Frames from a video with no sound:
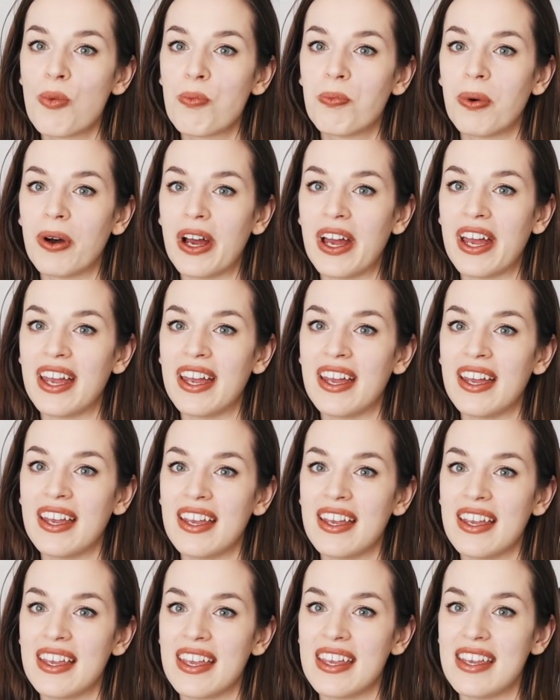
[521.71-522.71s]
But
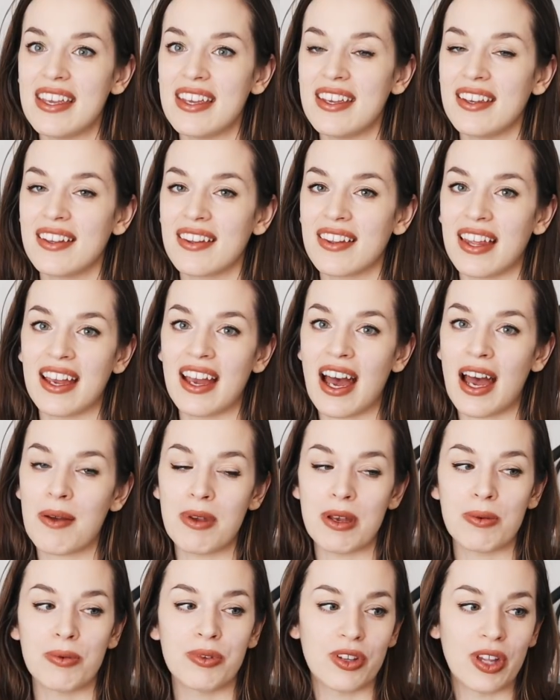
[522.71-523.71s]
he, like,
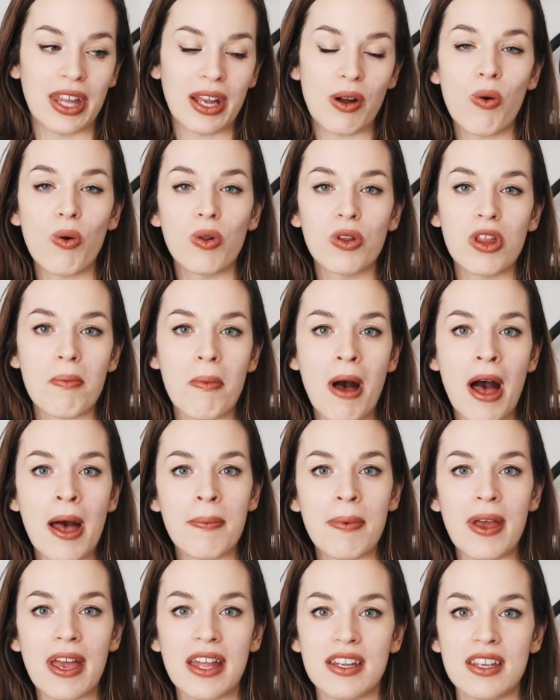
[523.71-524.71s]
I'm able to like hold him
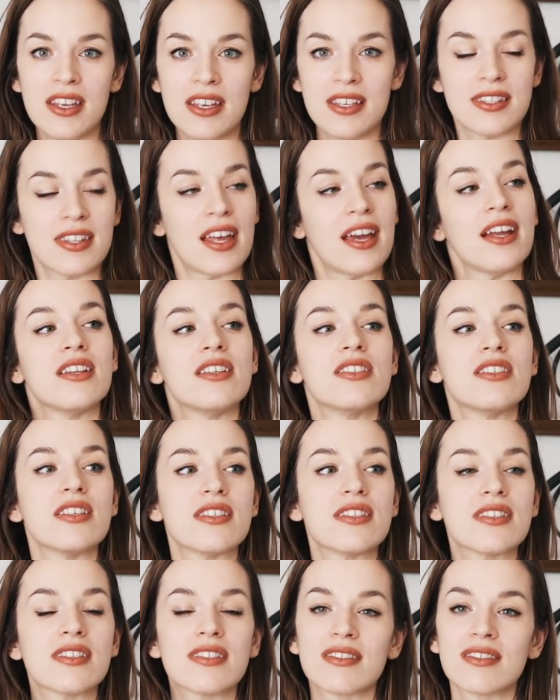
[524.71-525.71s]
up and he's like
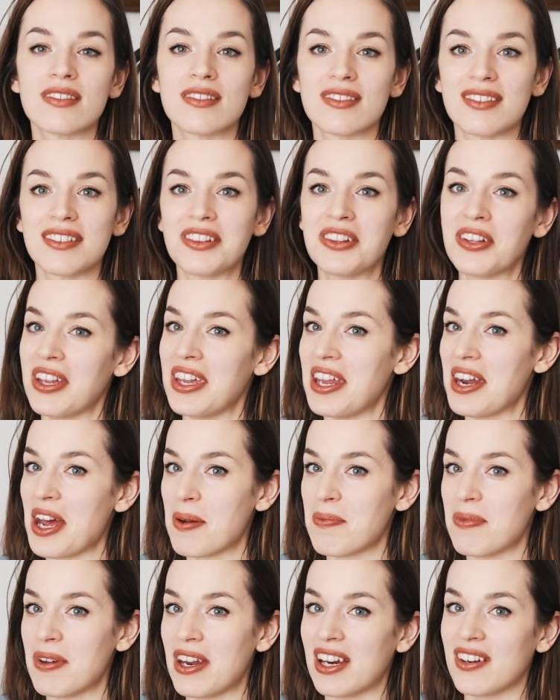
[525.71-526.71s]
just looking
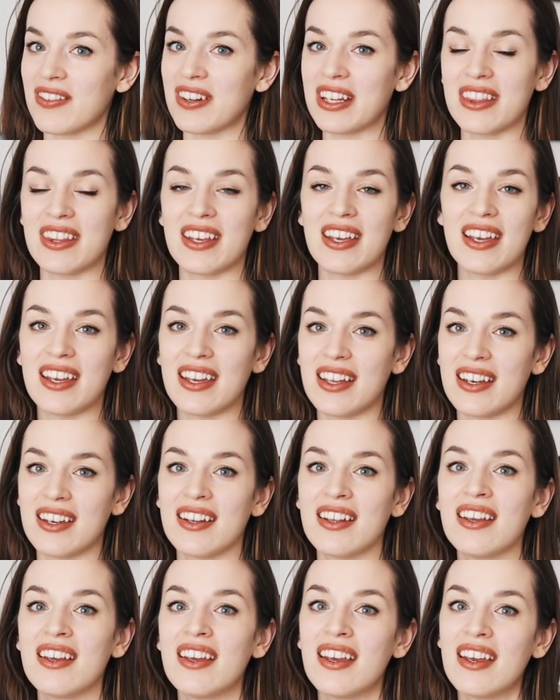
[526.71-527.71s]
up and everything,
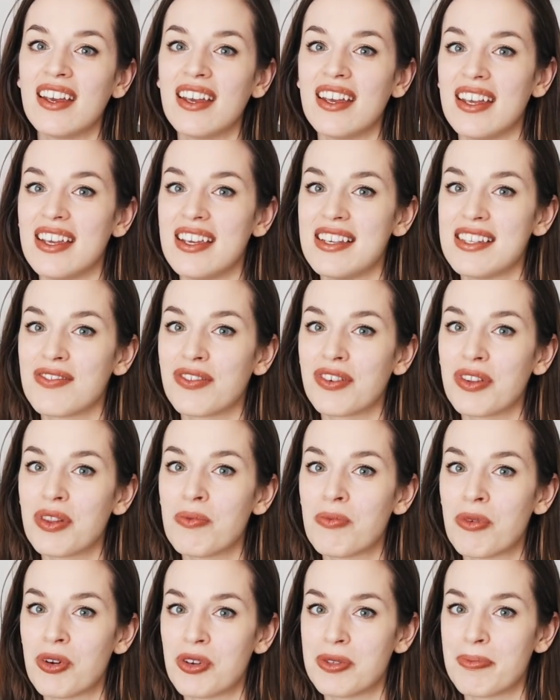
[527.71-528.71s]
and he's for
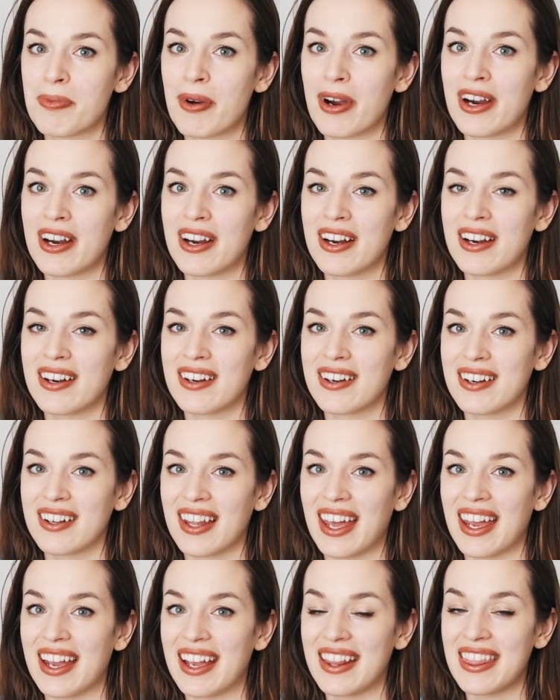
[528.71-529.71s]
the most part
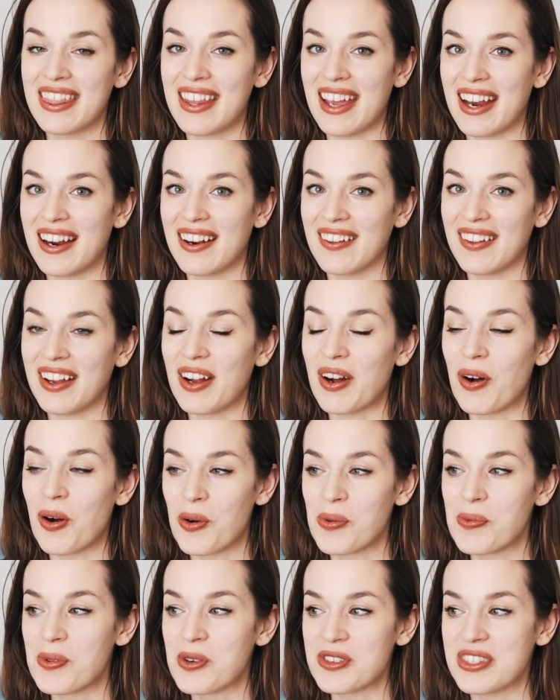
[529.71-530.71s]
like there, like
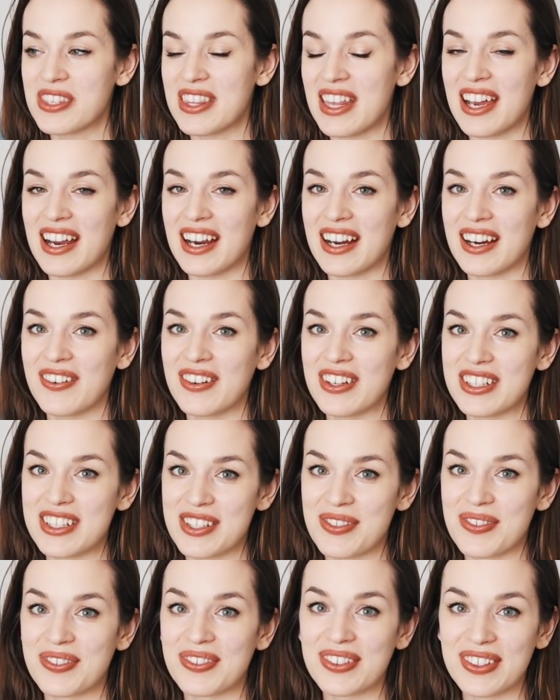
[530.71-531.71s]
almost there, which
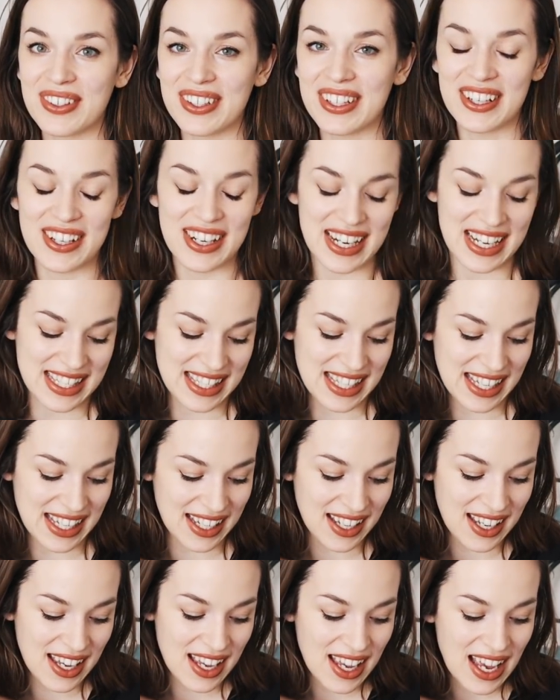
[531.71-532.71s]
is really
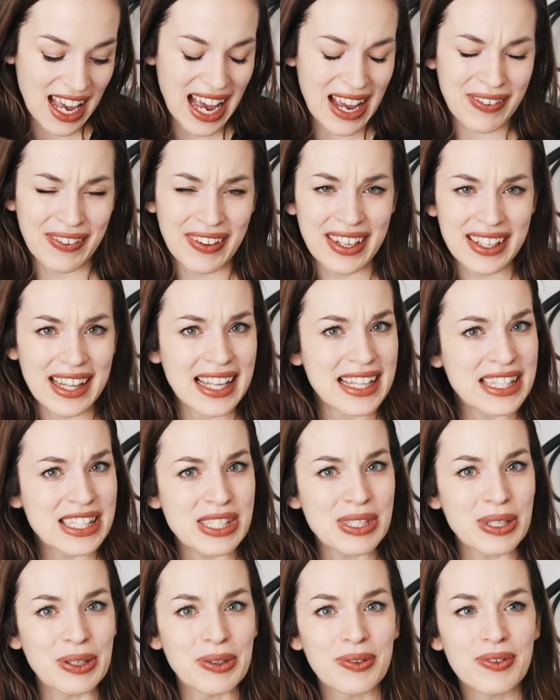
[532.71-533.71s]
crazy. I feel like that
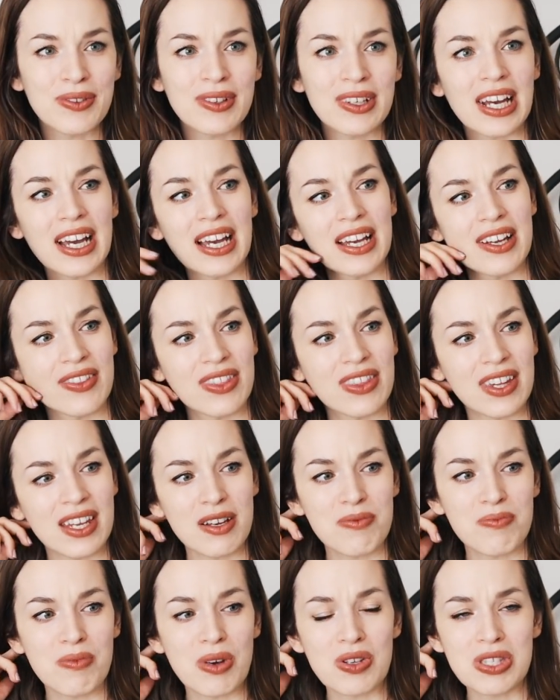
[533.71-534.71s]
soon. I
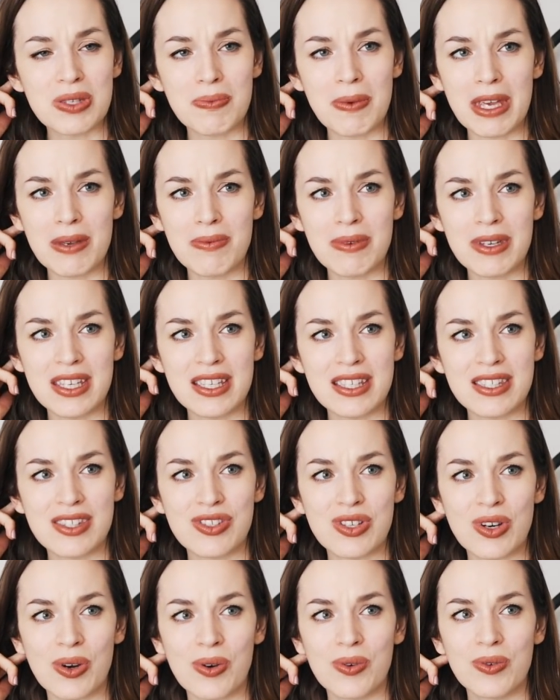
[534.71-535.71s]
think most
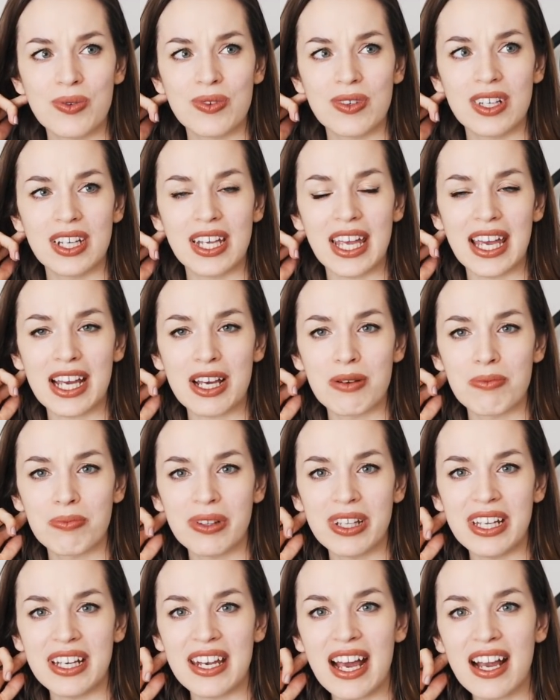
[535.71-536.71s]
babies don't get
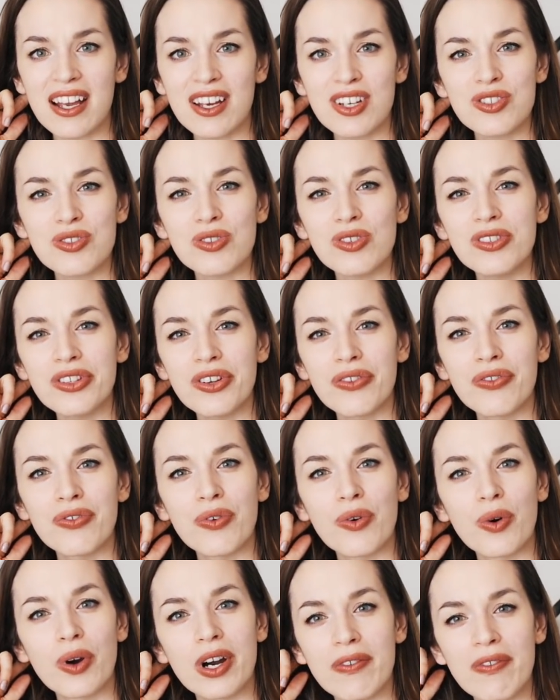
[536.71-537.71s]
complete neck control till
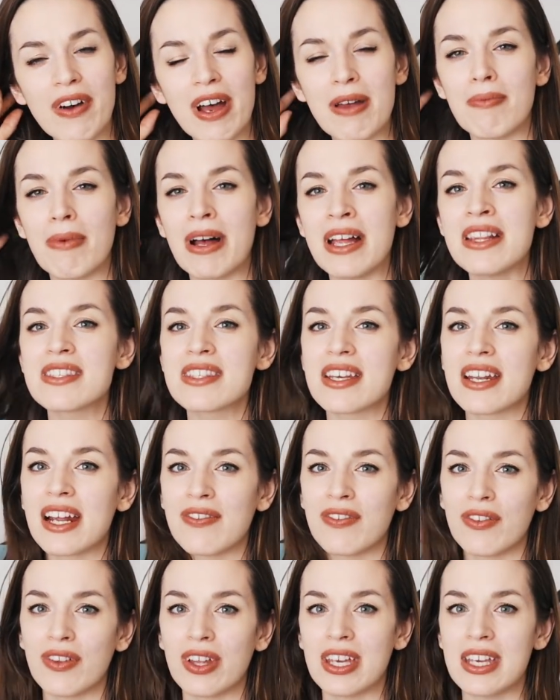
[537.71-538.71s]
4 or 5 months, and
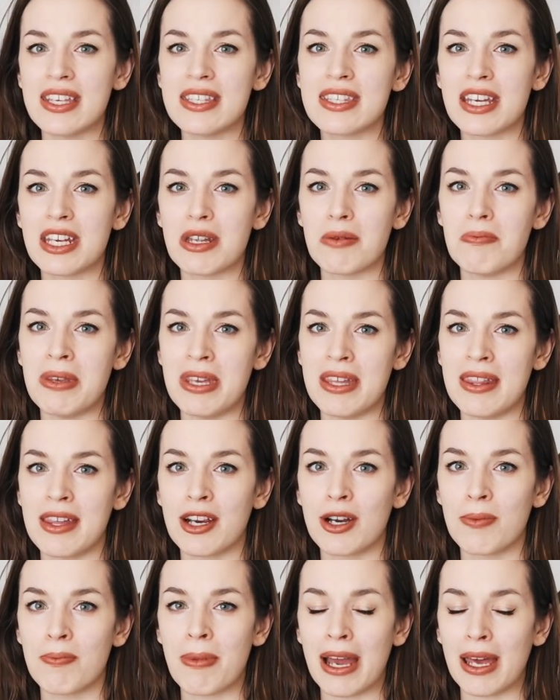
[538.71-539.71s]
I feel like he's gonna be
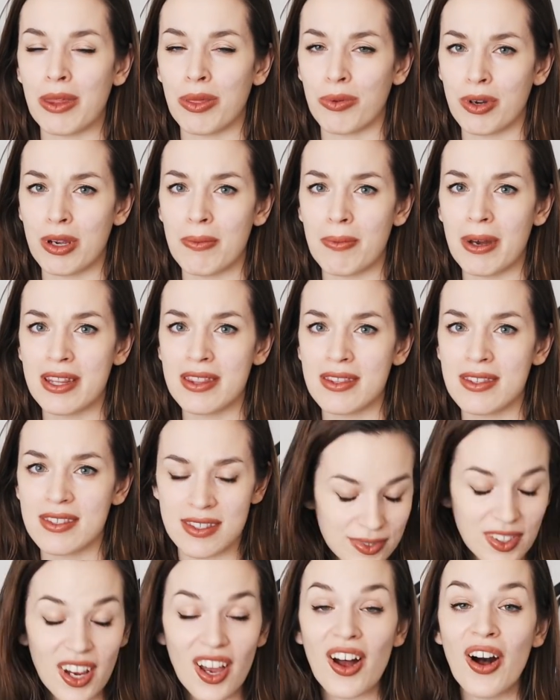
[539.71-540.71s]
there by 3
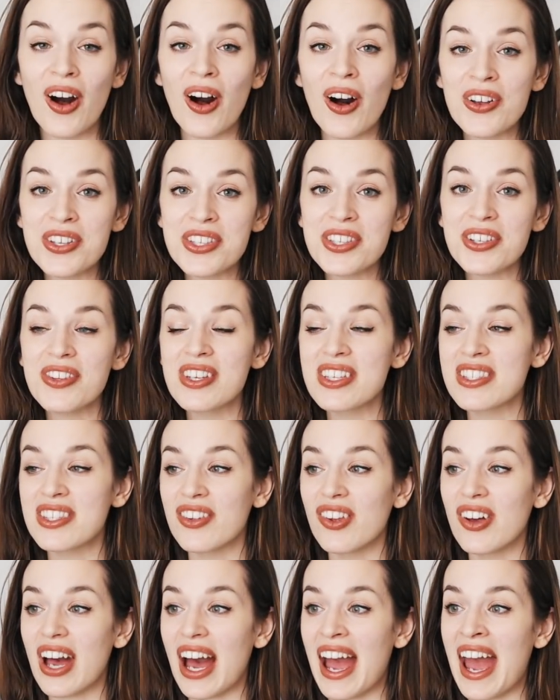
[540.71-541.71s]
months. Also, this
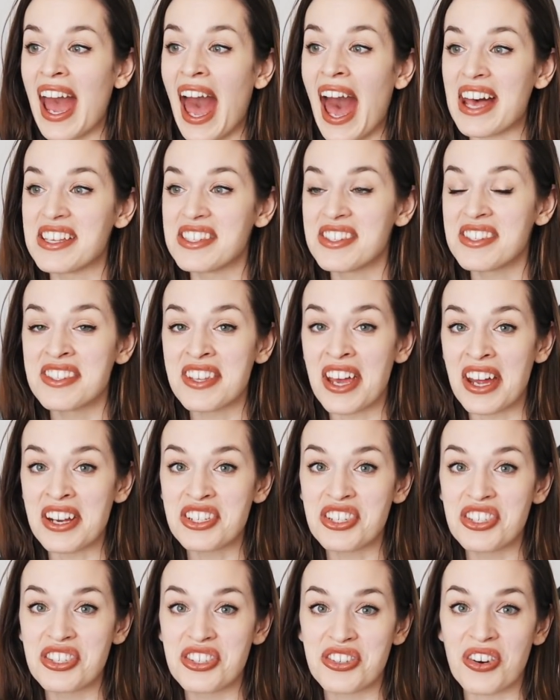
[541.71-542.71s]
little guy has
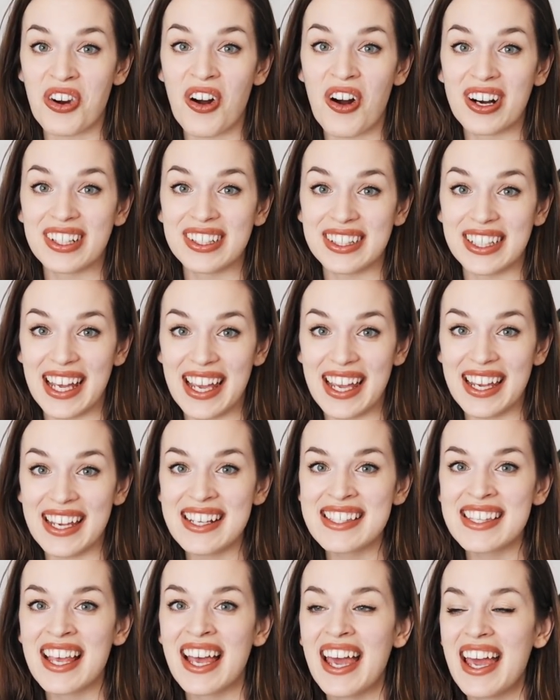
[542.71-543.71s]
such strong legs.